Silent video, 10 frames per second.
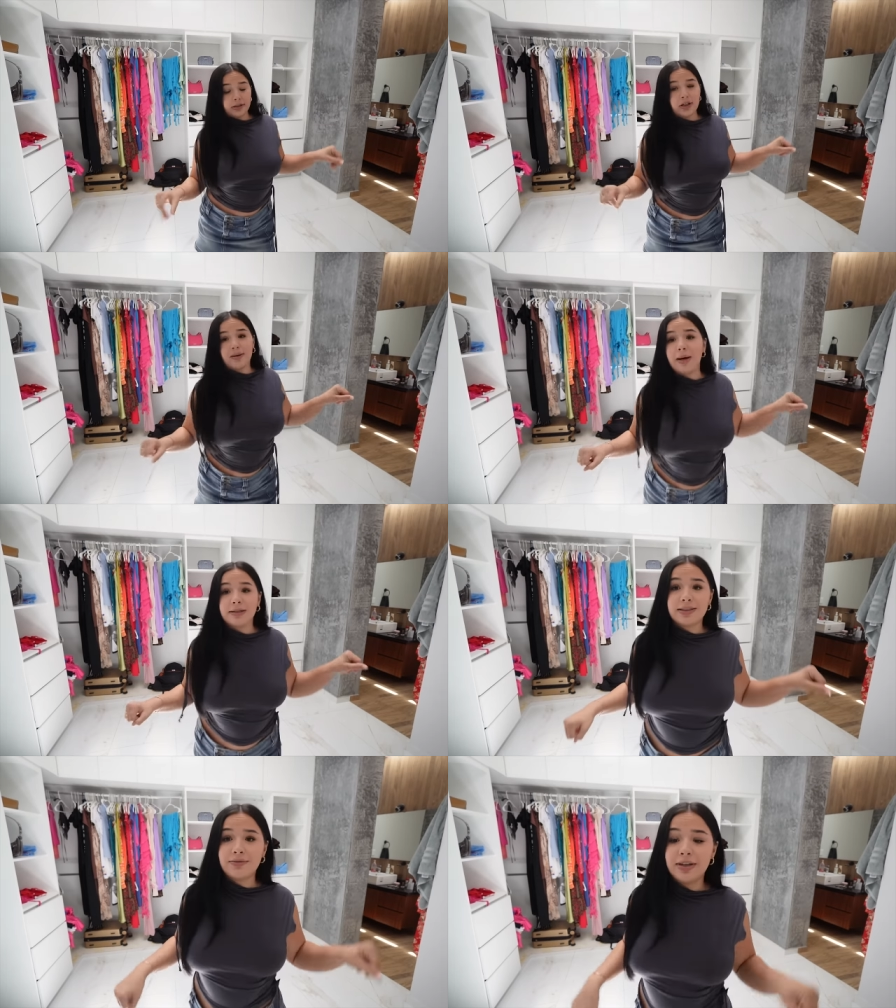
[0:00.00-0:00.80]
to talk about
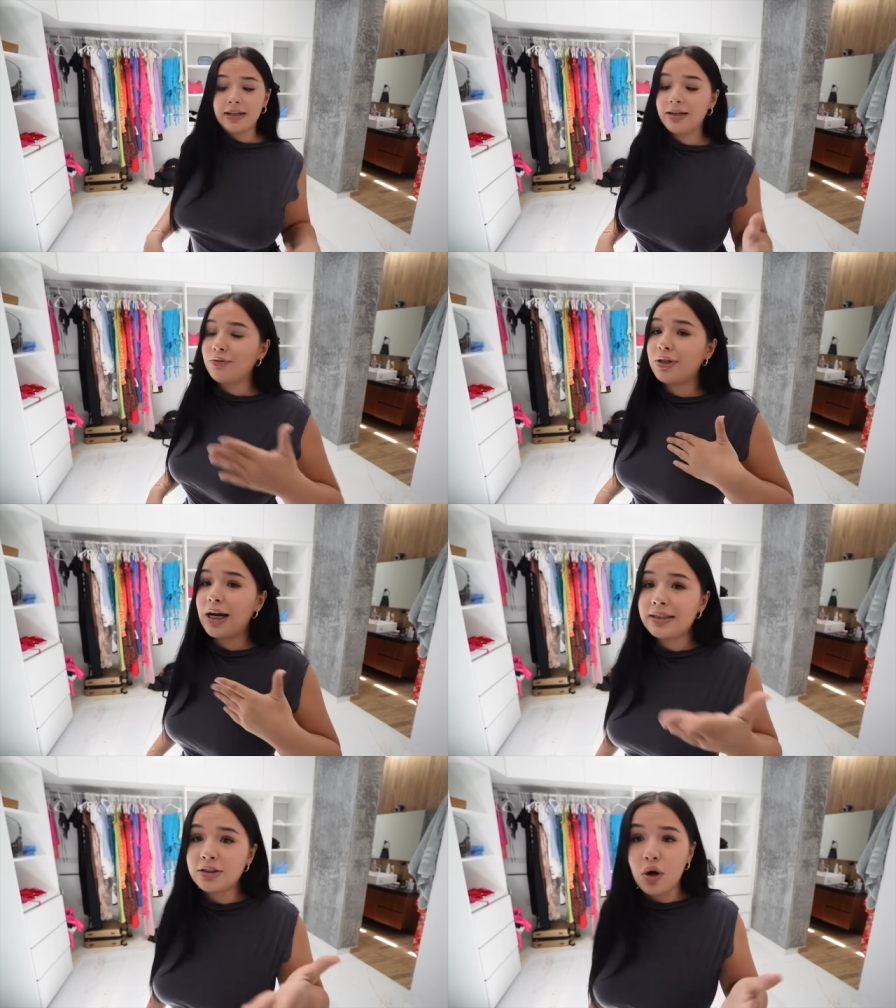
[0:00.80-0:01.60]
in this video, and if you
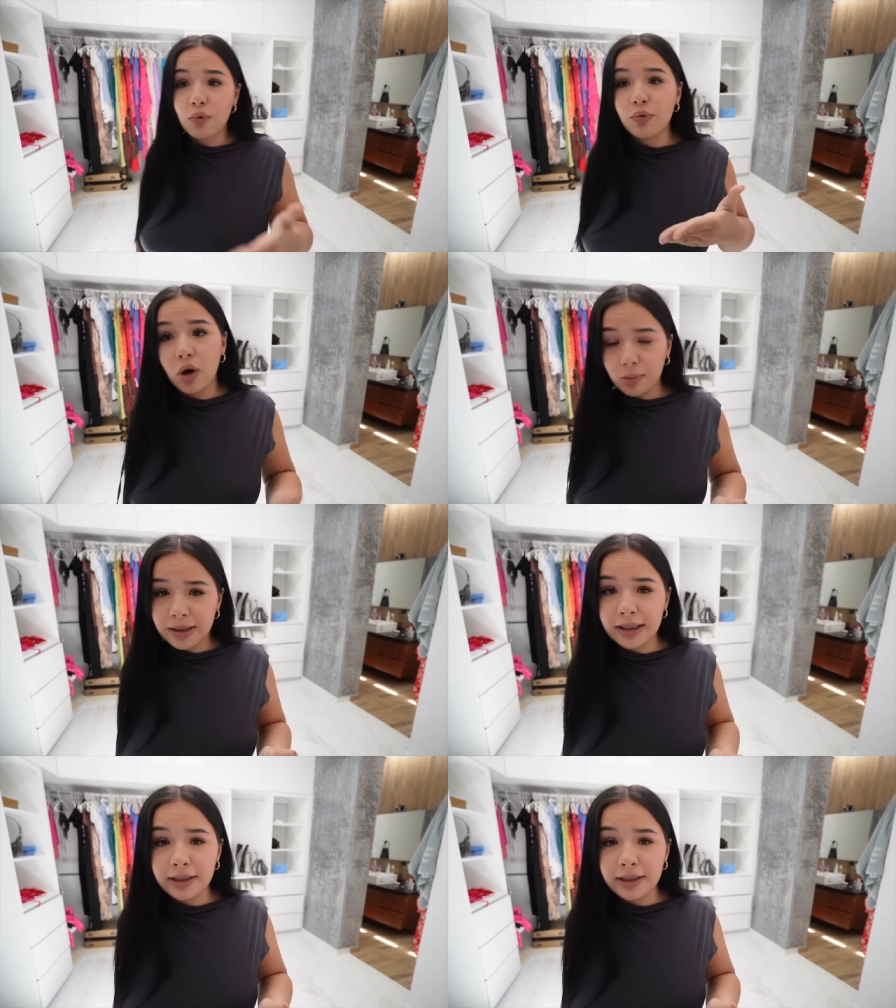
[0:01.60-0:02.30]
guys don't know me,